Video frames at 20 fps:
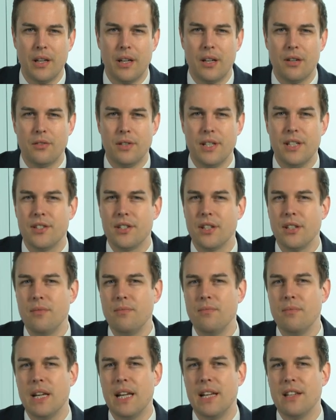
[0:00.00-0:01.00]

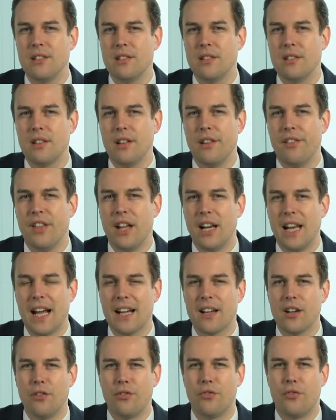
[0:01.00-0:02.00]
Reason is the
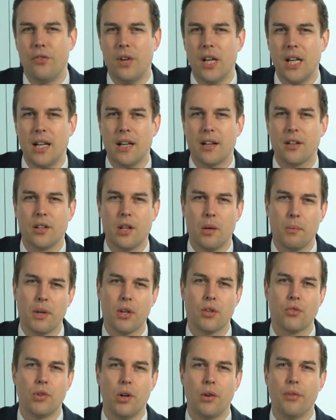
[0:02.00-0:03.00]
lack of real economic
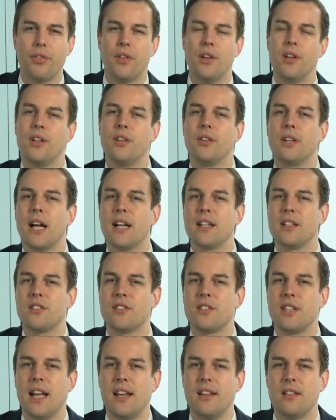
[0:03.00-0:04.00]
growth in the United
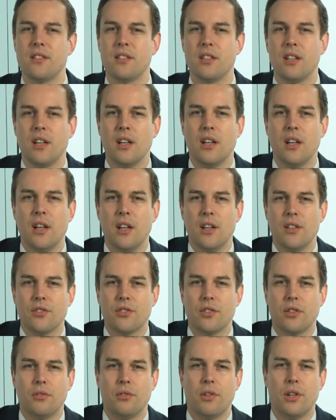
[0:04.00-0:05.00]
States,
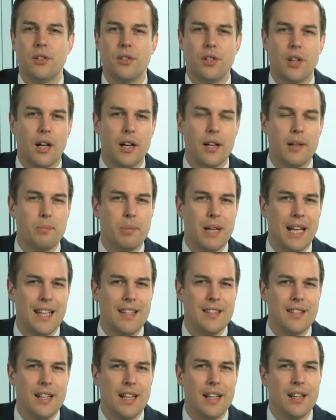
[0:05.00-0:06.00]
so the dollar
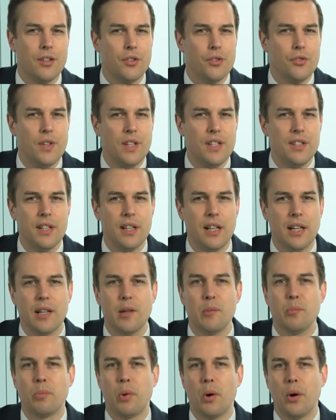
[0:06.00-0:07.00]
plays an increasingly
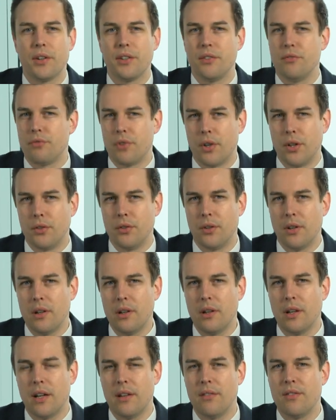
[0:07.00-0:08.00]
important role
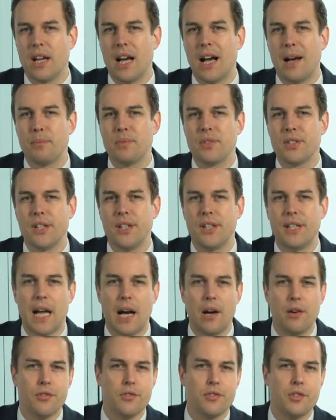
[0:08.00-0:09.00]
in the ups and
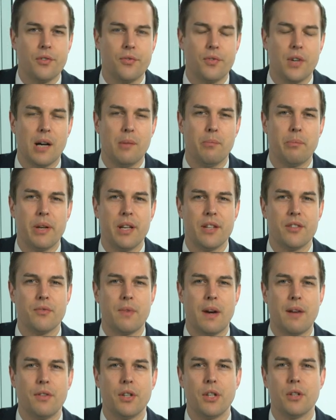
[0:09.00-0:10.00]
downs of companies'
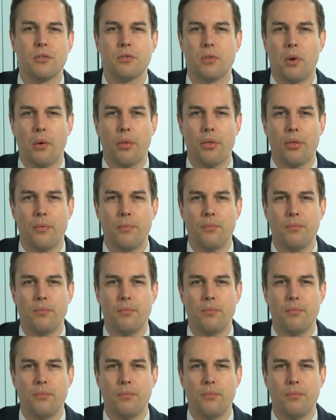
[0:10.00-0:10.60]
revenue growth.